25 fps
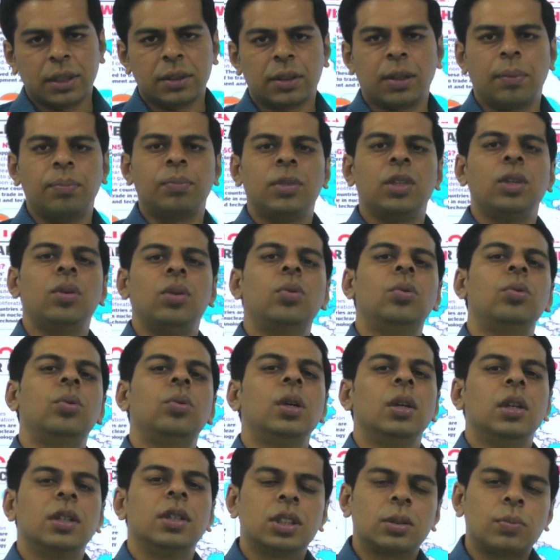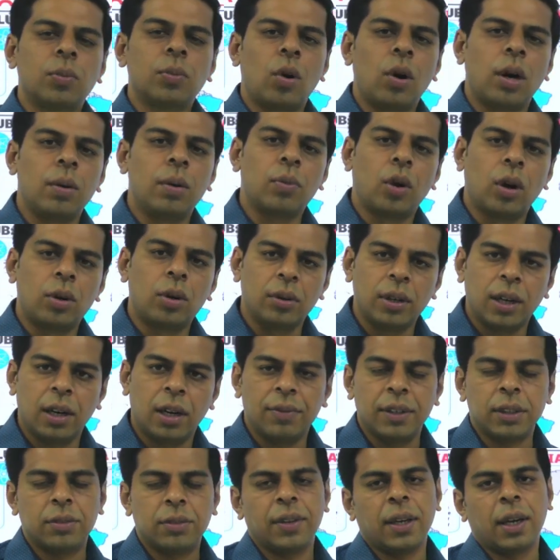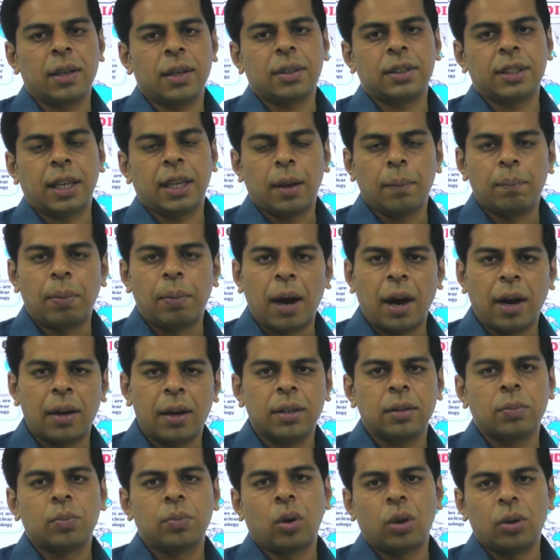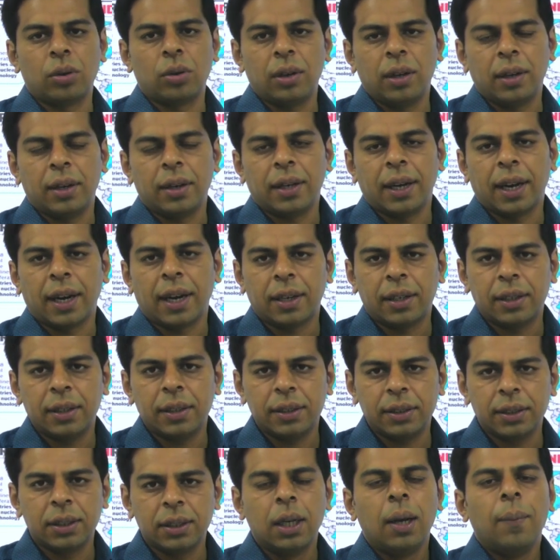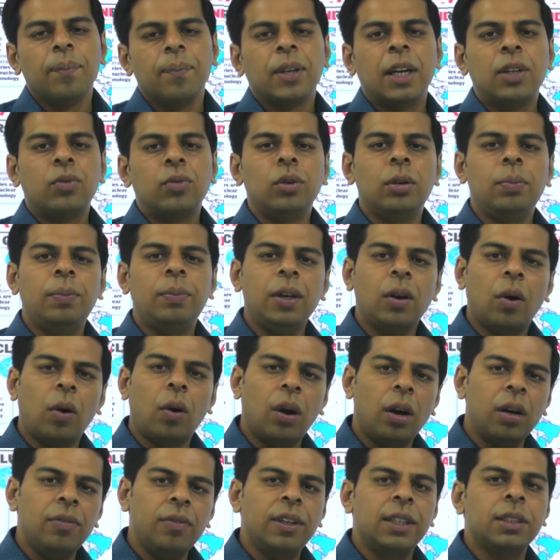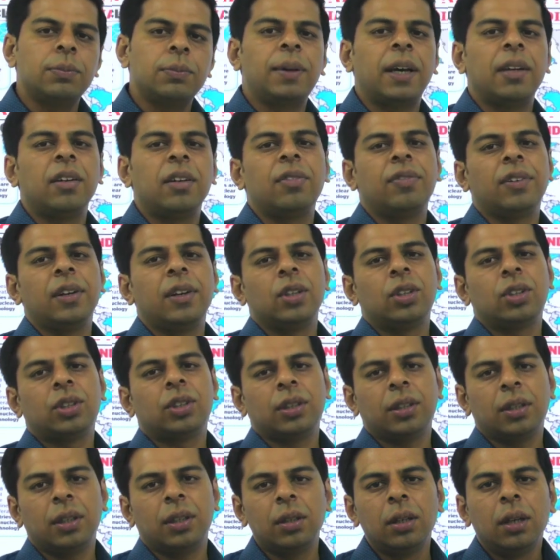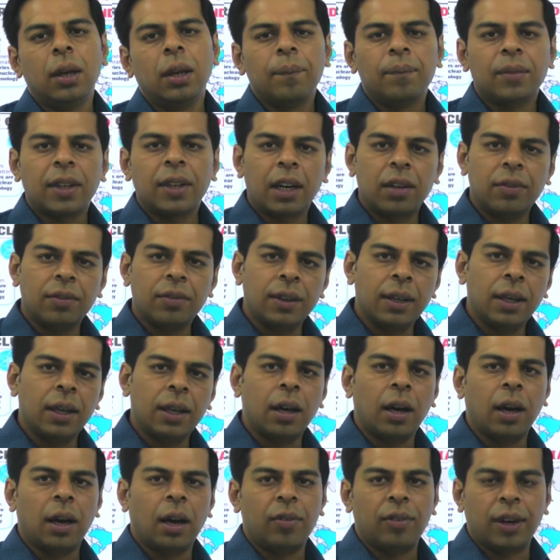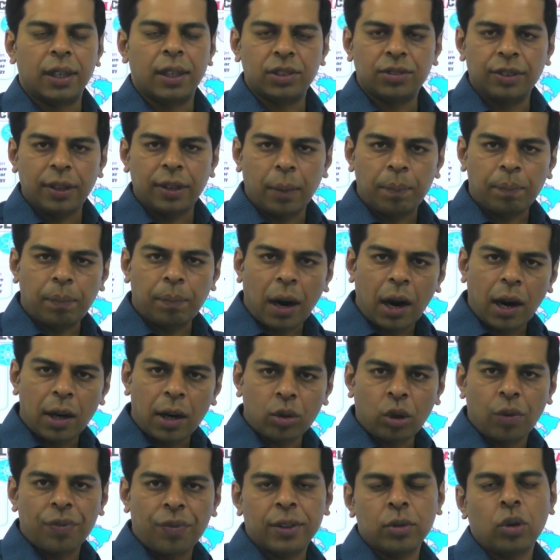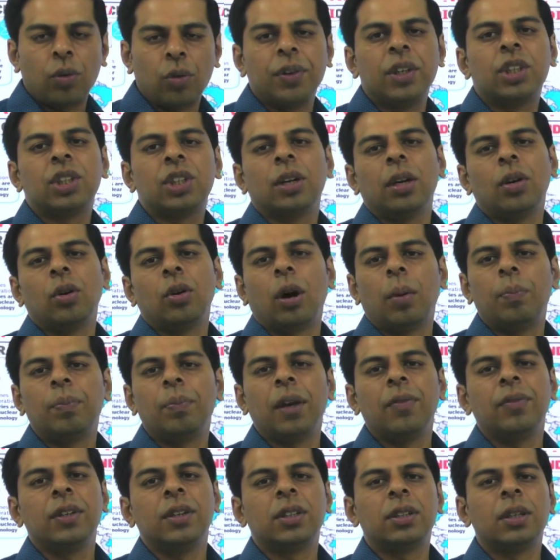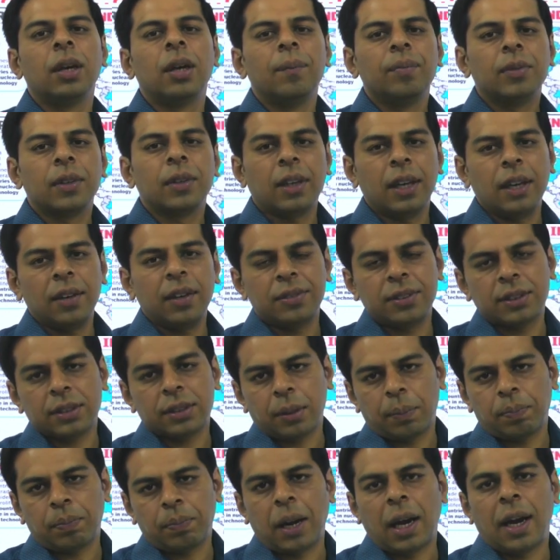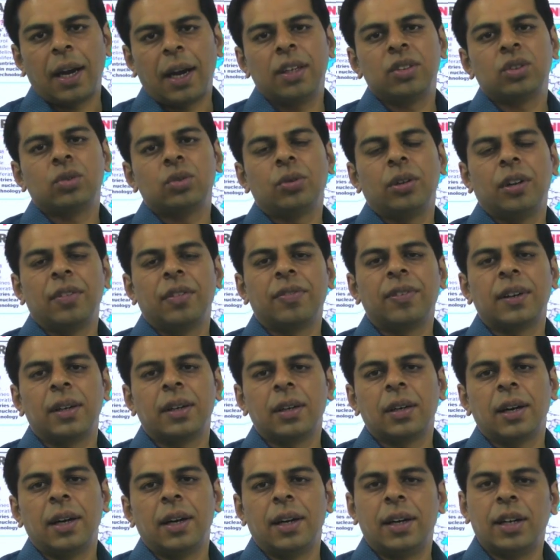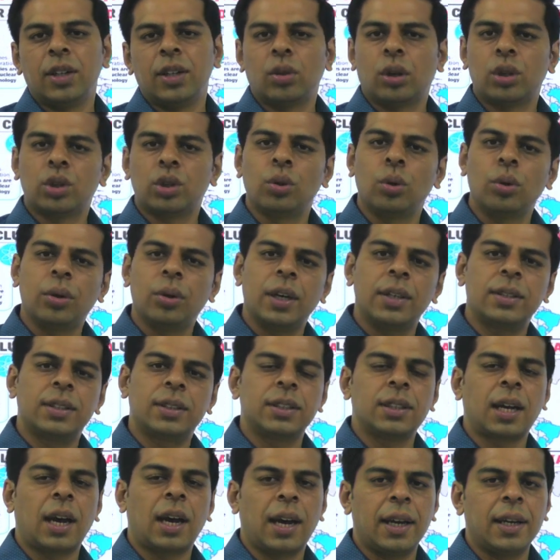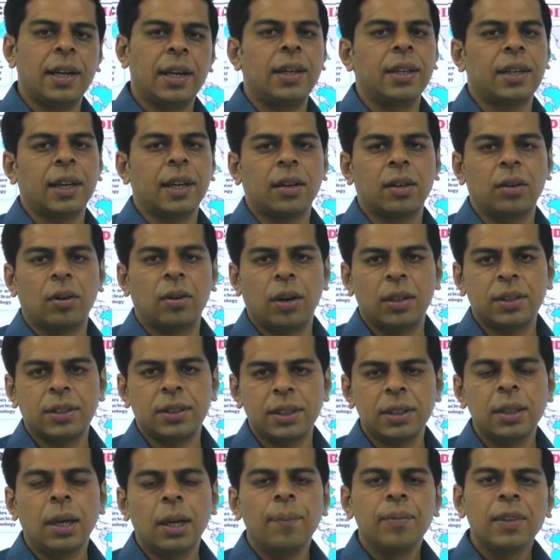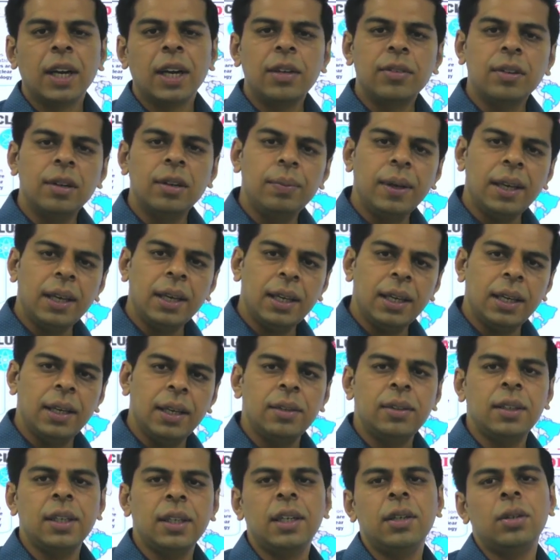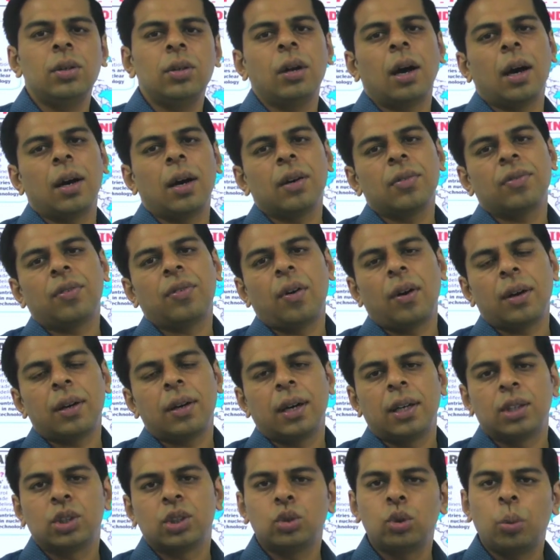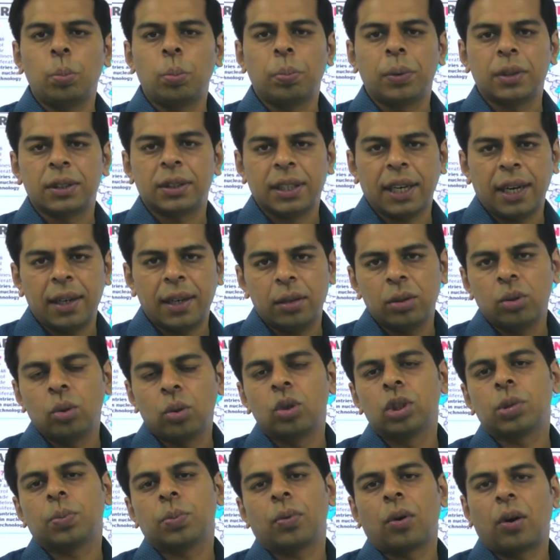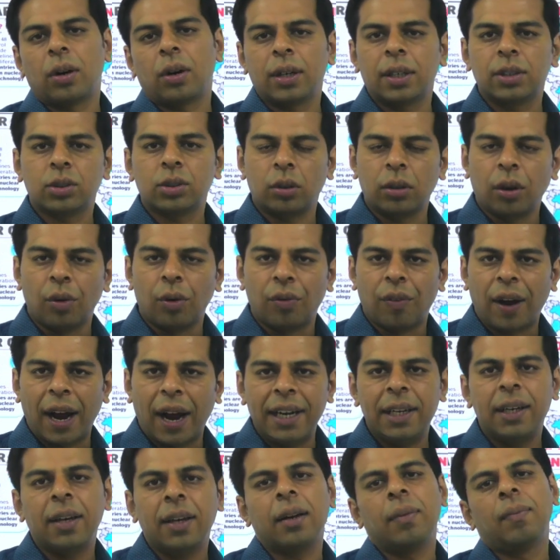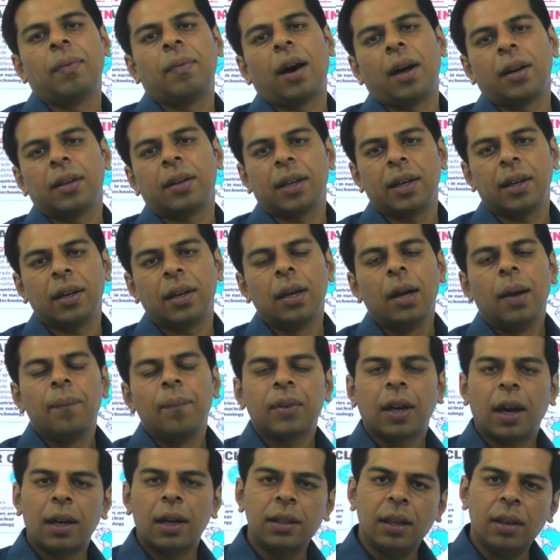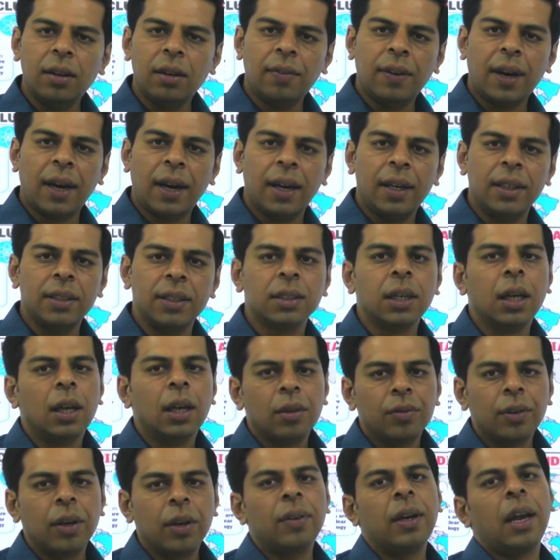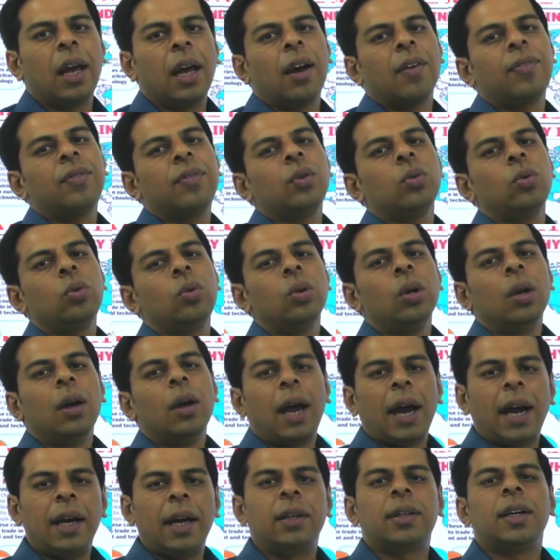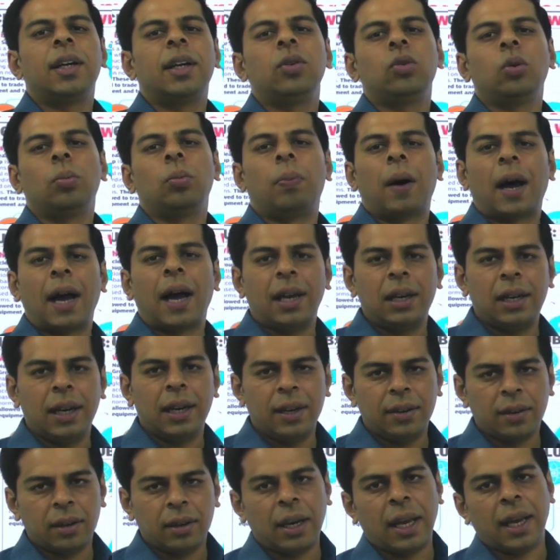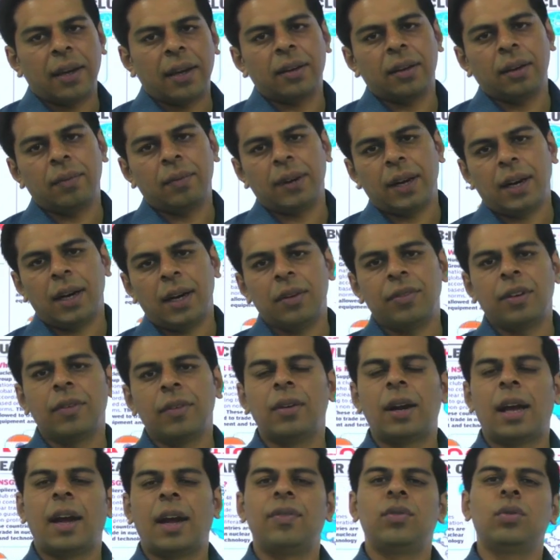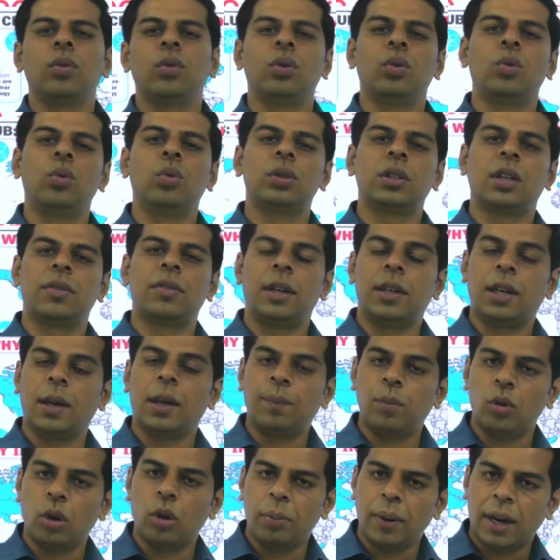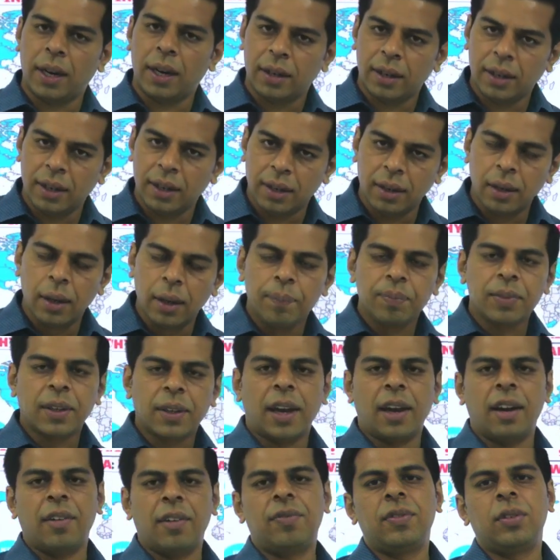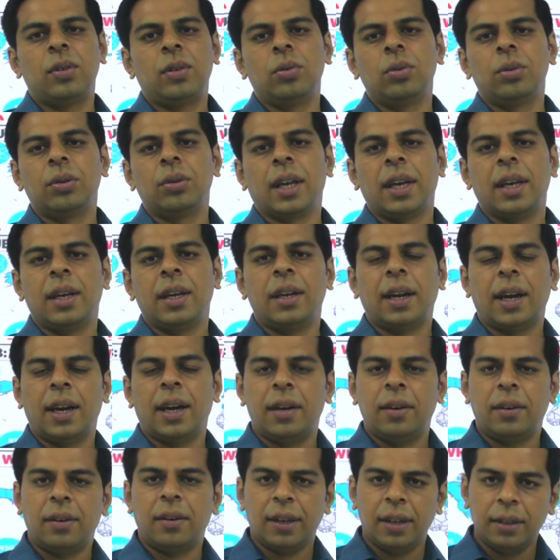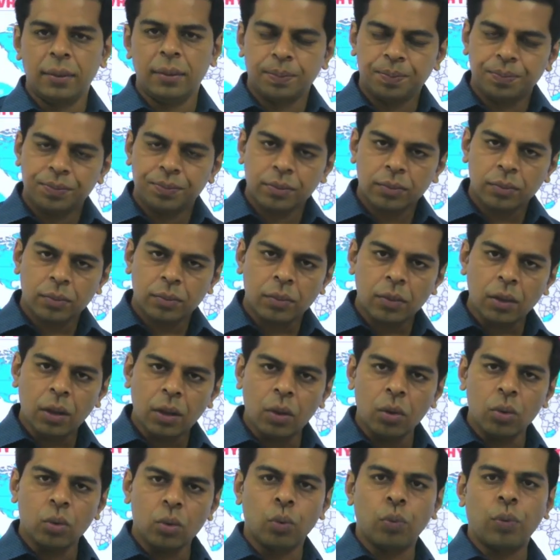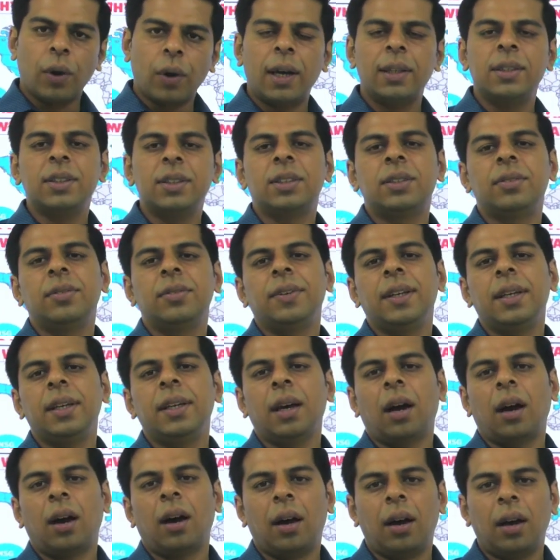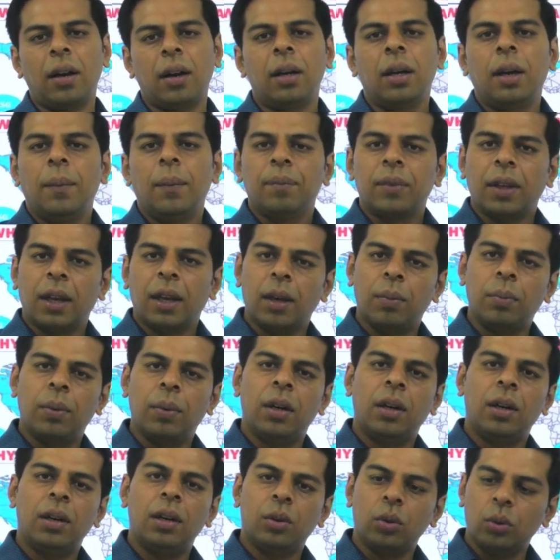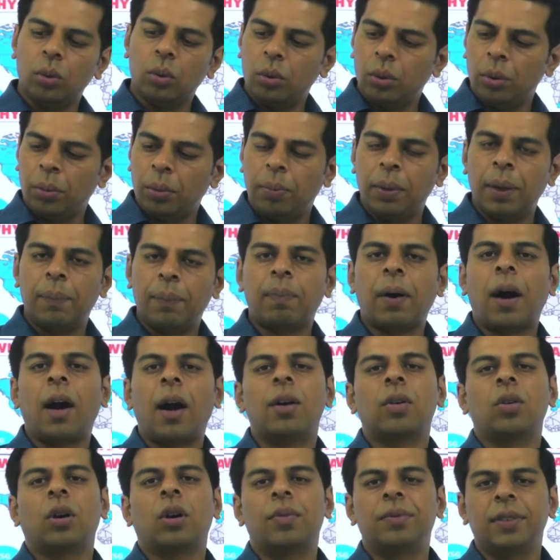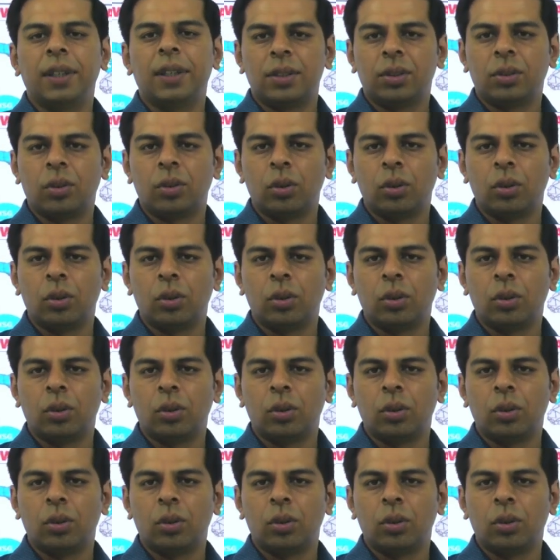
new small modular, which we are saying Bharat modular reactors, it will be always beneficial that we once we are part of an official lobby which gives supplies to different countries or showcases high-end technologies, it will be easy for us to present those products on a wider market. Otherwise, we will have to enter into bilateral agreement. We will have to use our diplomatic, have to gain entry. So once we are able to be part of this group,